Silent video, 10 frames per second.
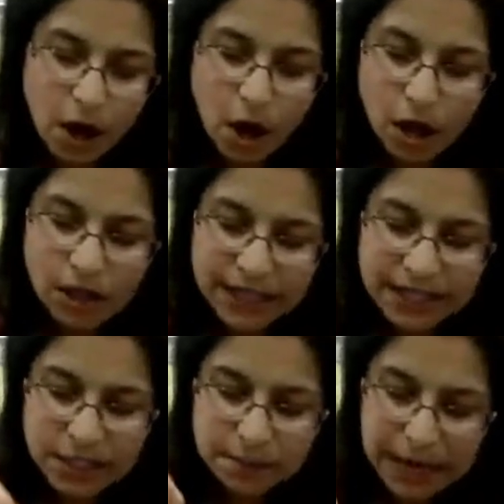All
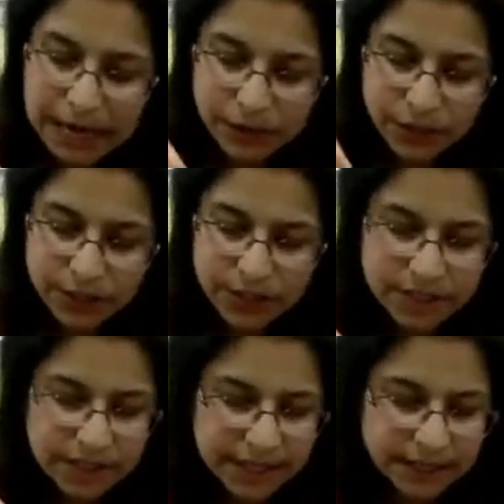these
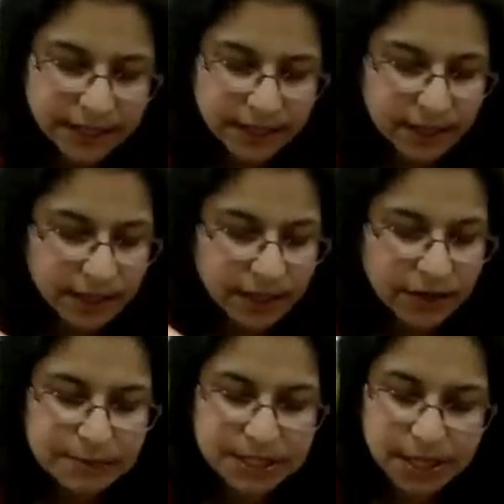powders, like the
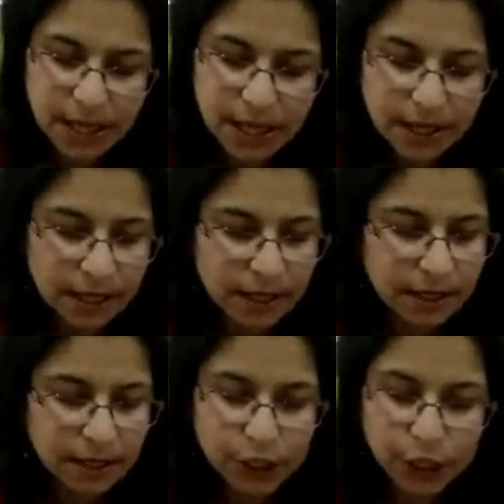garam masala,
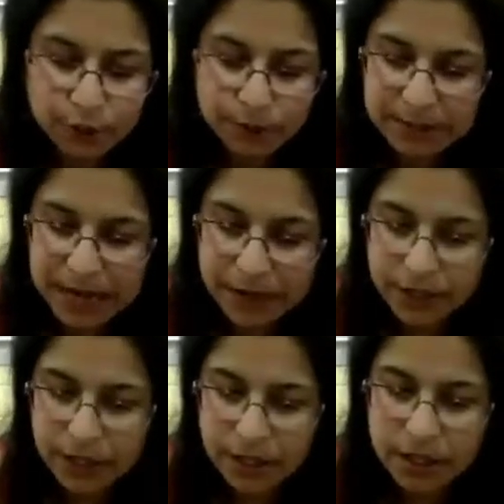cumin
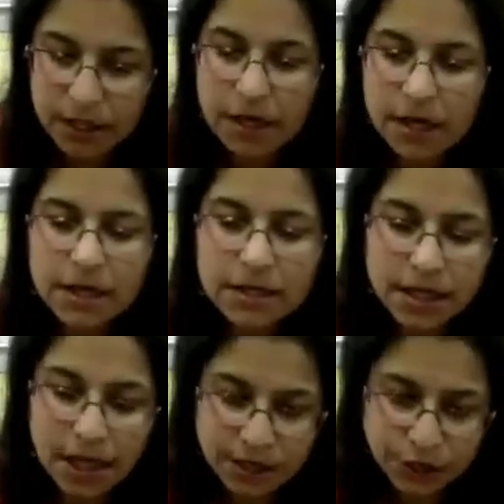powder,
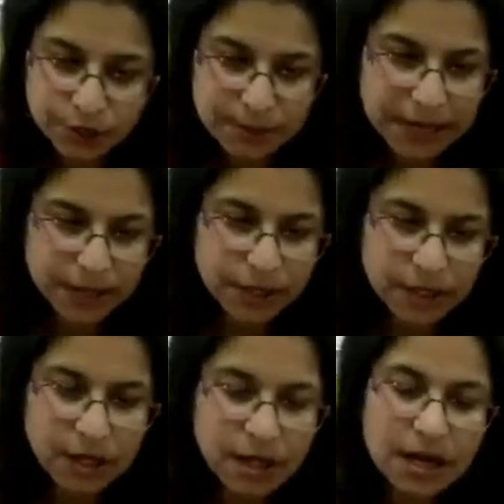cilantro
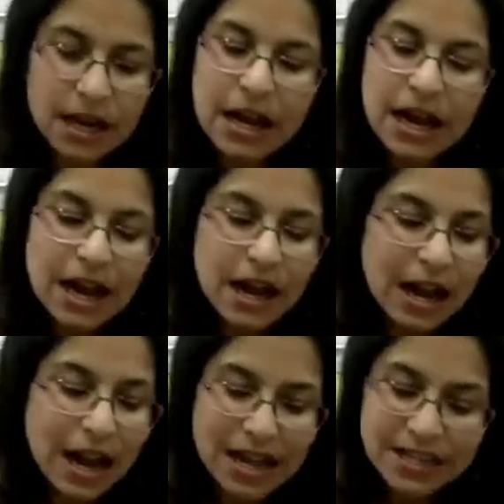powder,
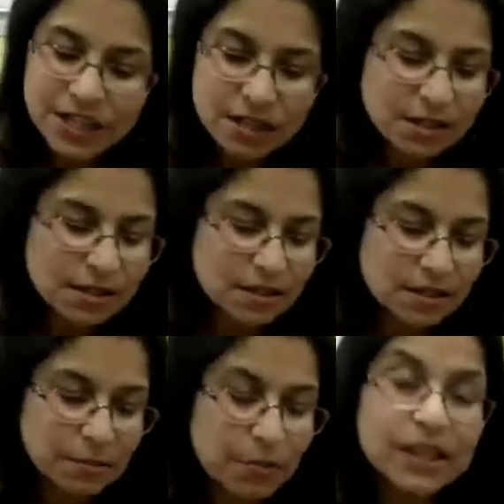I just
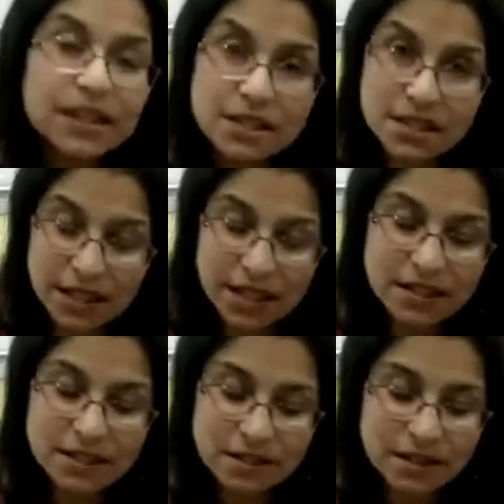bring the
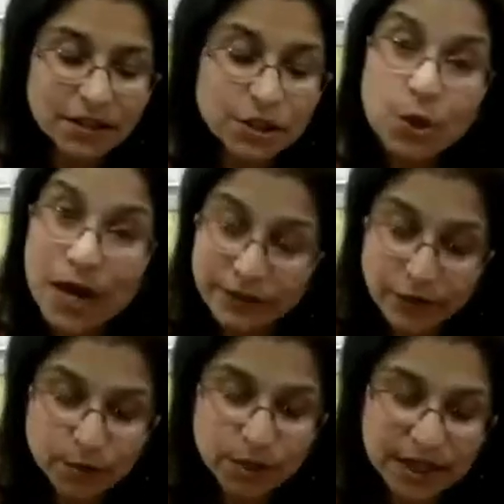seeds, dry
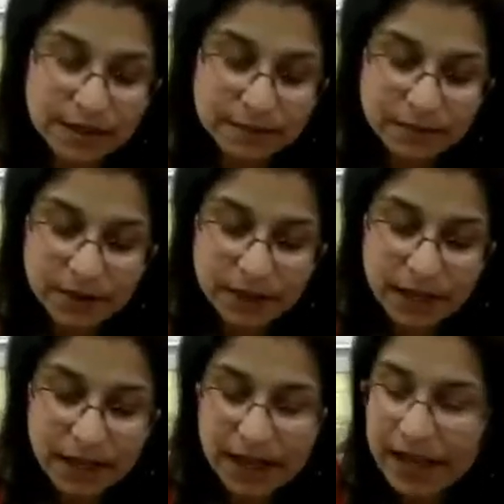roast them,
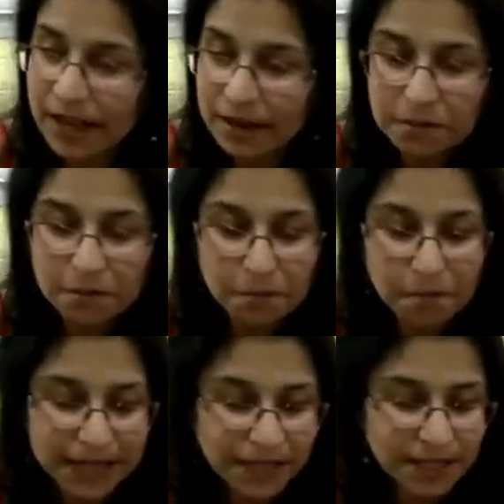and
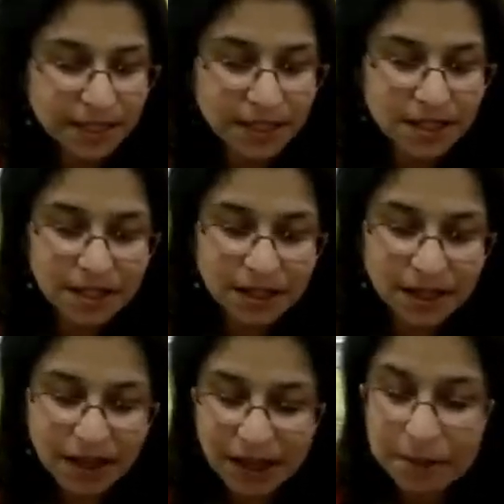blend it
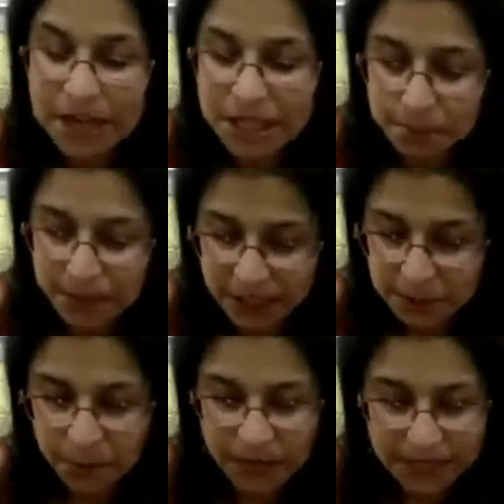in my spice
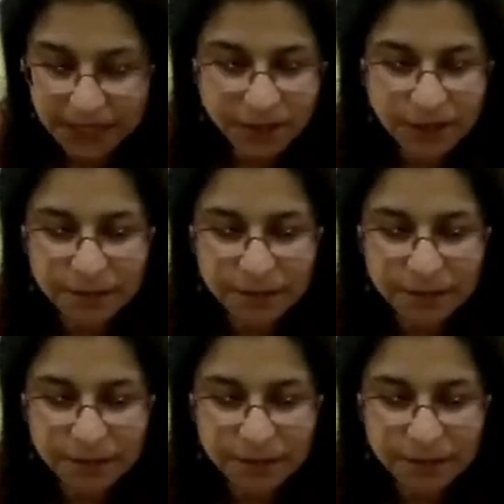blender.